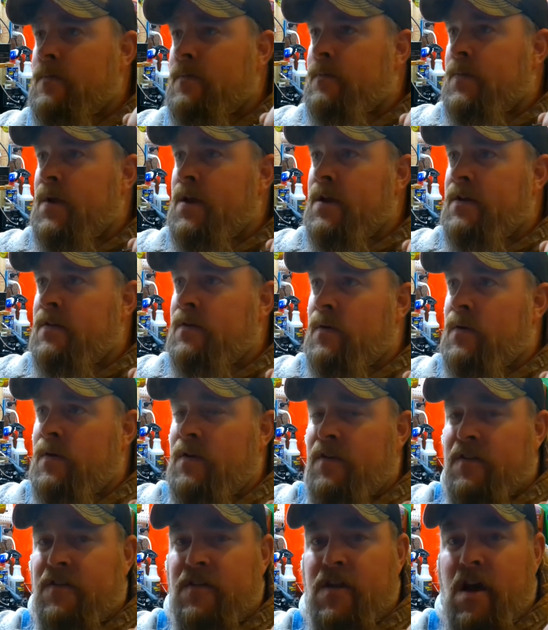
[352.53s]
beating
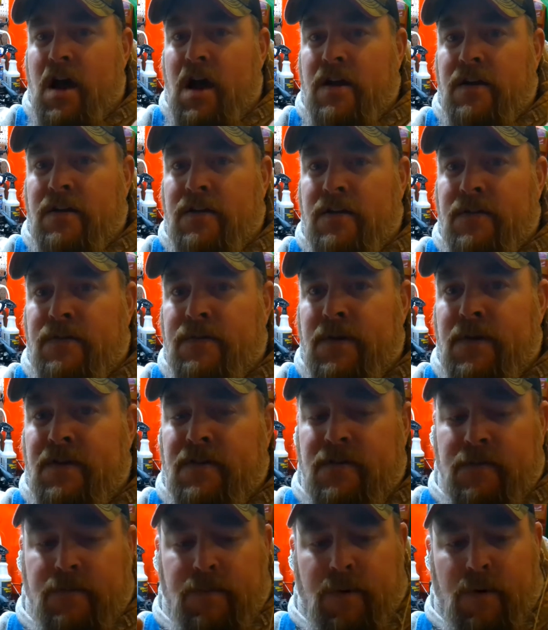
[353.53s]
on the side of your
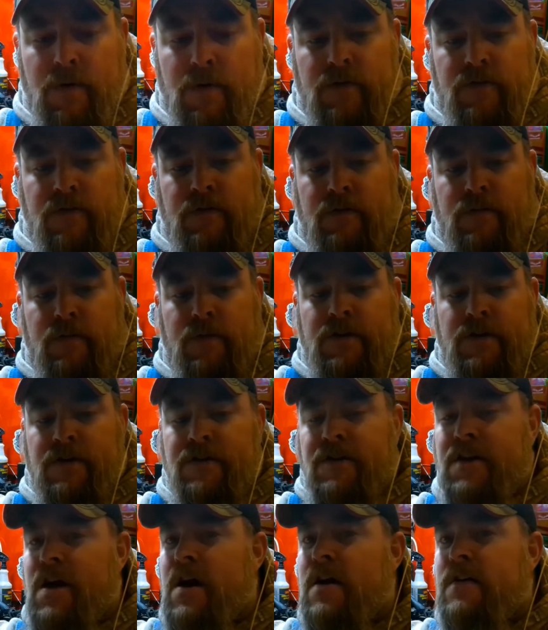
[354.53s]
fishing poles. When
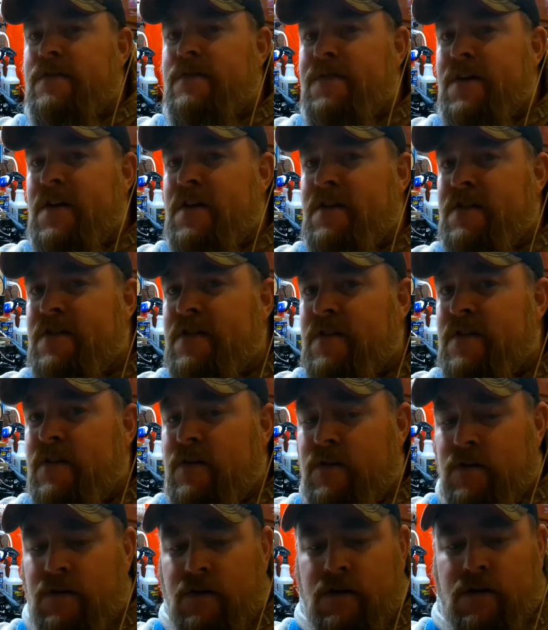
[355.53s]
you're done fishing,
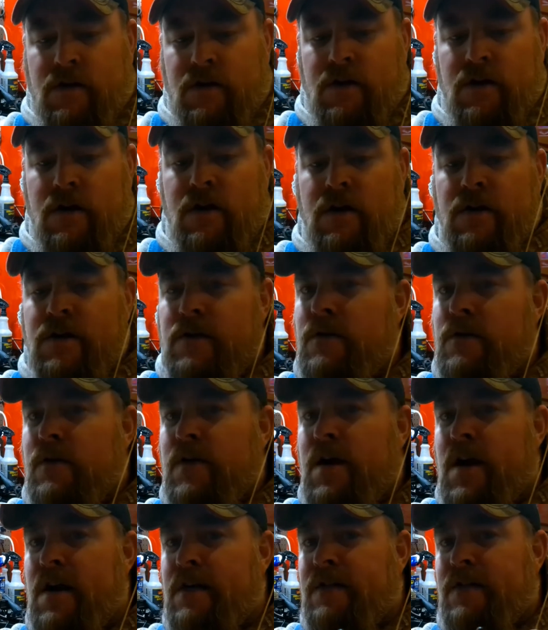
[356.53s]
you
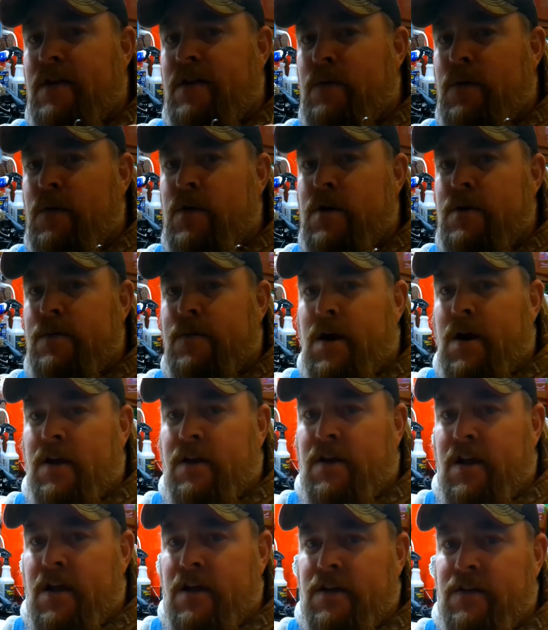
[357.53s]
don't have to worry
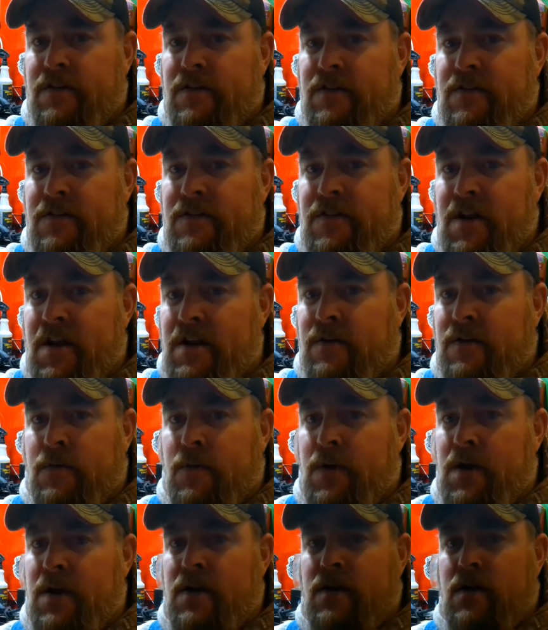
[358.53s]
about that. You just take the weight